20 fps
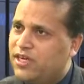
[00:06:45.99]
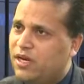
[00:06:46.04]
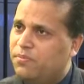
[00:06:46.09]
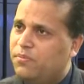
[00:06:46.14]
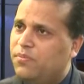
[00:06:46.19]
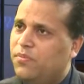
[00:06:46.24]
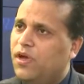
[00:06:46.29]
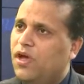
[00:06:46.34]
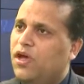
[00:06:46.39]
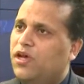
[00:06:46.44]

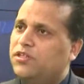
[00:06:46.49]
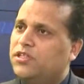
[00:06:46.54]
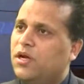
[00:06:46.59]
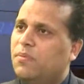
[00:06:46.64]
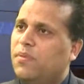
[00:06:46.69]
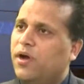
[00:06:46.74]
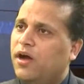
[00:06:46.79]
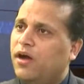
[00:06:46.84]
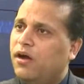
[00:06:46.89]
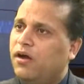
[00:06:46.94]
Some
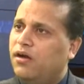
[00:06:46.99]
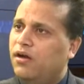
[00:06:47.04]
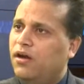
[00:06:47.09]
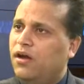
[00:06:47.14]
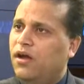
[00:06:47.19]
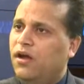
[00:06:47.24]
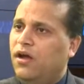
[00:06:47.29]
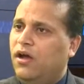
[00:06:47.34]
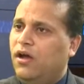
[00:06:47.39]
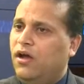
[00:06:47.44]
some are
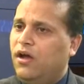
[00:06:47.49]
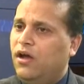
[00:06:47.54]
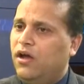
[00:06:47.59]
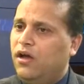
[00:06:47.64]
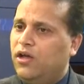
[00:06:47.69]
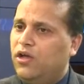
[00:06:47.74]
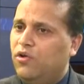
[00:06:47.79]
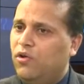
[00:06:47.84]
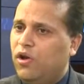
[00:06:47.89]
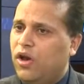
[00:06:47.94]

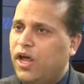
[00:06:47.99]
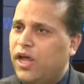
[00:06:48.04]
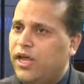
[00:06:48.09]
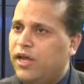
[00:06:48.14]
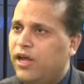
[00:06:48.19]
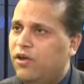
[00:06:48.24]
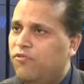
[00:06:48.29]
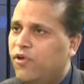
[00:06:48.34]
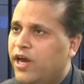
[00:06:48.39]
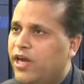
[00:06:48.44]
uh, you know
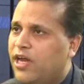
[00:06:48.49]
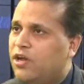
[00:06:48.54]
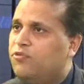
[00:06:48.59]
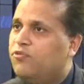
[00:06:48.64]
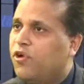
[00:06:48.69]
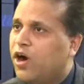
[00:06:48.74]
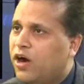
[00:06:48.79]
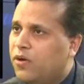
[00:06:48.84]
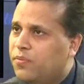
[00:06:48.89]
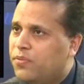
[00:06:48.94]
like inviting
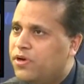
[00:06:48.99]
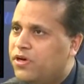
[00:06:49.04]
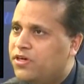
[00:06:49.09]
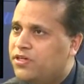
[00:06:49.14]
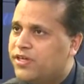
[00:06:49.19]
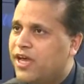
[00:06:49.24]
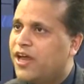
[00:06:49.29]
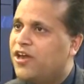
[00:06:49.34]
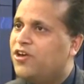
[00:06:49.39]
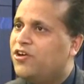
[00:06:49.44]

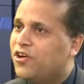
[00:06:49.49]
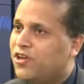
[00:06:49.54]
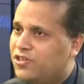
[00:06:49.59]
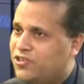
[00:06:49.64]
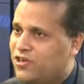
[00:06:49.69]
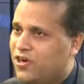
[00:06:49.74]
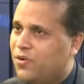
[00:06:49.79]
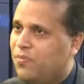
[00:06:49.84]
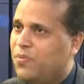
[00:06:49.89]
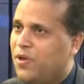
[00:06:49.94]
farmers,
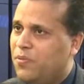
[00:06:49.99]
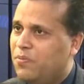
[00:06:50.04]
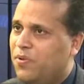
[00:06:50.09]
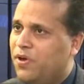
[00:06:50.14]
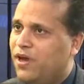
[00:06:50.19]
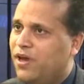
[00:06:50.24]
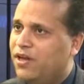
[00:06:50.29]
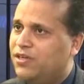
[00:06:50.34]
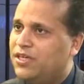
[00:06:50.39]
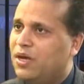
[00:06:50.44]
agricultural
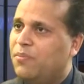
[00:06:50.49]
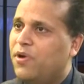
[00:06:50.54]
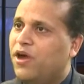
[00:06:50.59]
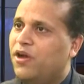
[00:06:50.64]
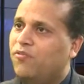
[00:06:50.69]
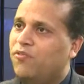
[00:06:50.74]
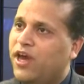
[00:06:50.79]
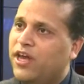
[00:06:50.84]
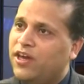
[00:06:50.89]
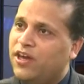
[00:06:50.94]
people. Some are
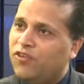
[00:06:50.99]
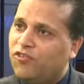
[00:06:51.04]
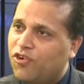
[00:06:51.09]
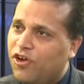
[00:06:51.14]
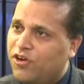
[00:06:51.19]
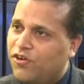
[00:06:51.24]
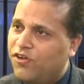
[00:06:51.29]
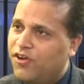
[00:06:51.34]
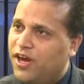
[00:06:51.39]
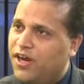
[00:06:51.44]
inviting
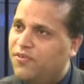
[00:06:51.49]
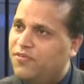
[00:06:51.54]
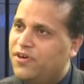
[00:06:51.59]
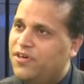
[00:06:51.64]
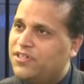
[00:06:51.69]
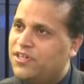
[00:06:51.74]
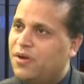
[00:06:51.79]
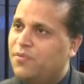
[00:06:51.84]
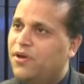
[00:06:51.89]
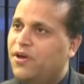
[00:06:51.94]
truck
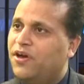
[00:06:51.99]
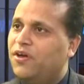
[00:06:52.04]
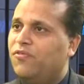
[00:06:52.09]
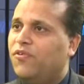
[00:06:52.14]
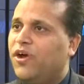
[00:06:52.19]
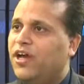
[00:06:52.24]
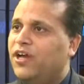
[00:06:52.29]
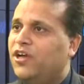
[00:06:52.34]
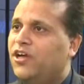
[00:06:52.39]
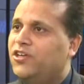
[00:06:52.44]
drivers. Some are
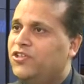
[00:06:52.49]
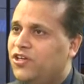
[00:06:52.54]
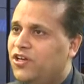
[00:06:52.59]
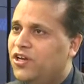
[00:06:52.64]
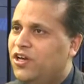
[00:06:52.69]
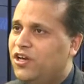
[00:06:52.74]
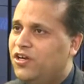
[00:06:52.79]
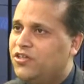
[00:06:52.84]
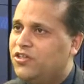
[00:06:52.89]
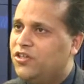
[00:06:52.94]
inviting
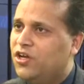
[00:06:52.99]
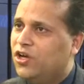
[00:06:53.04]
engineers.